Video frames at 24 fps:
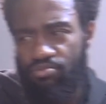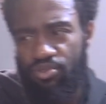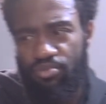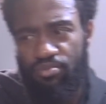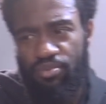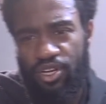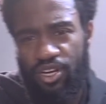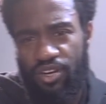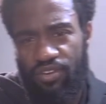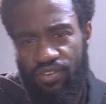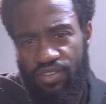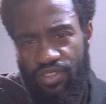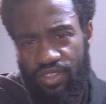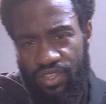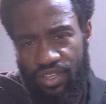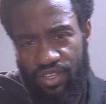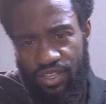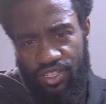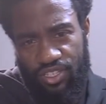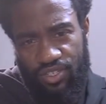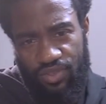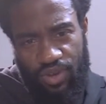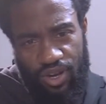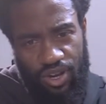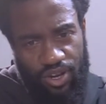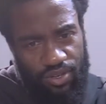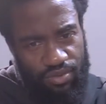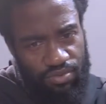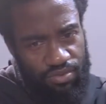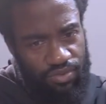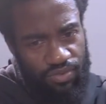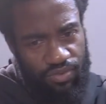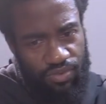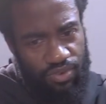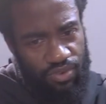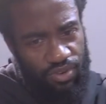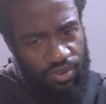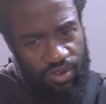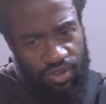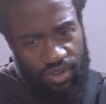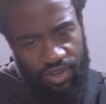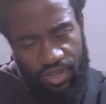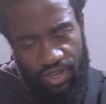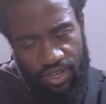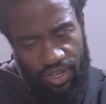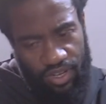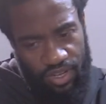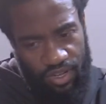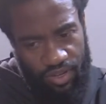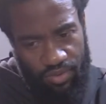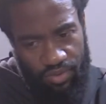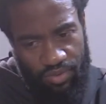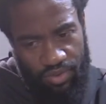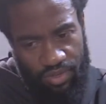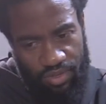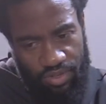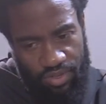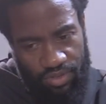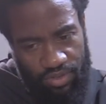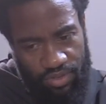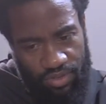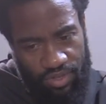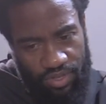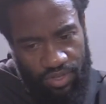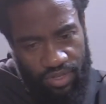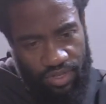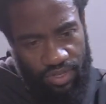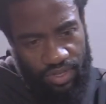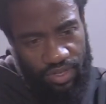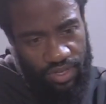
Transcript: prepare everything 2 hours before when you do it.